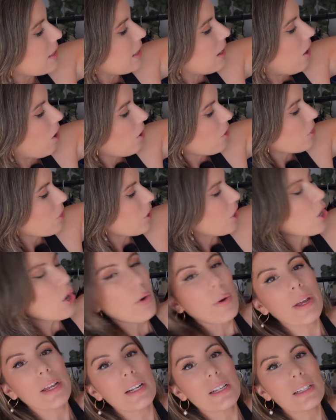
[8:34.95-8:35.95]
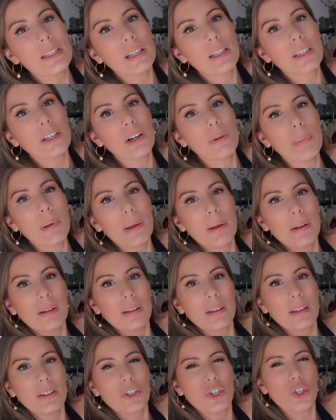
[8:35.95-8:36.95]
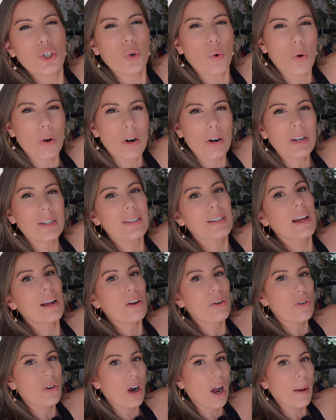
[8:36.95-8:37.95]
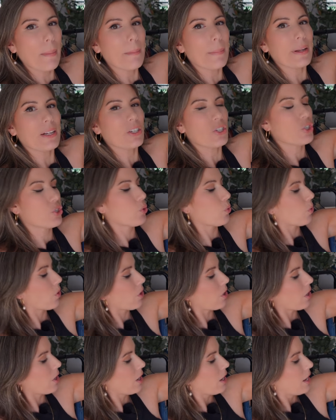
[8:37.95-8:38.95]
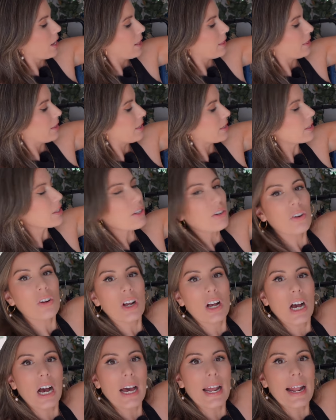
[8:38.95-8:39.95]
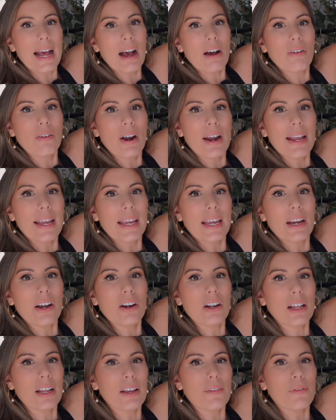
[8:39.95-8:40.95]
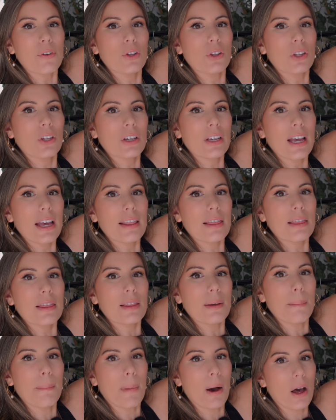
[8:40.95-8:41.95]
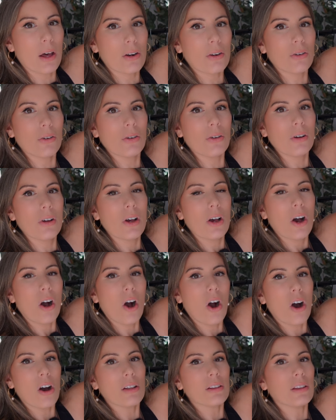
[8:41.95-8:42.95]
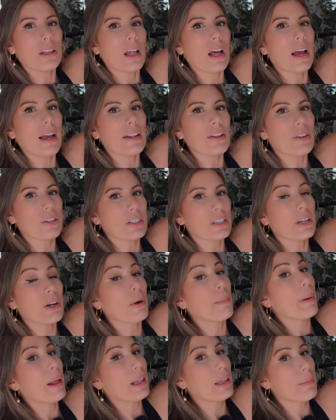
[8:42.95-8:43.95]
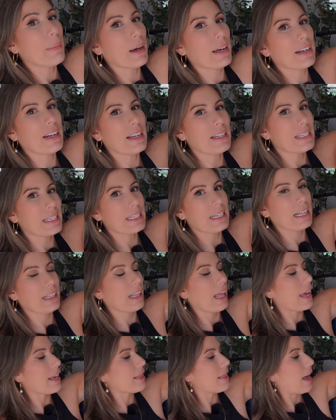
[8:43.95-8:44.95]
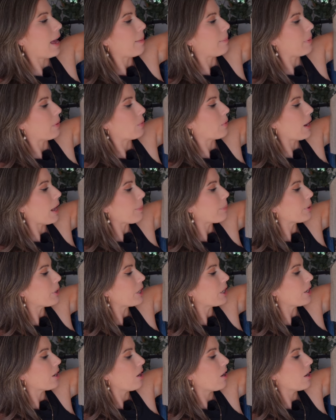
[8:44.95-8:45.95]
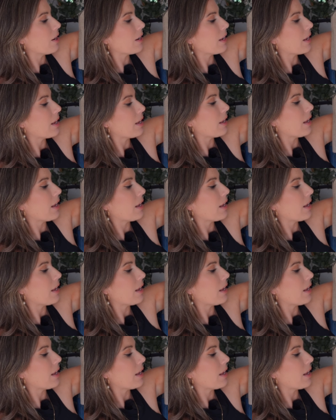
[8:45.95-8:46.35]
although it is a little bit shorter, it's not cropped, but it's shorter, this little cutout right here, like if you look at the model online, you can see her belly button. I did not like that. But when I put it on,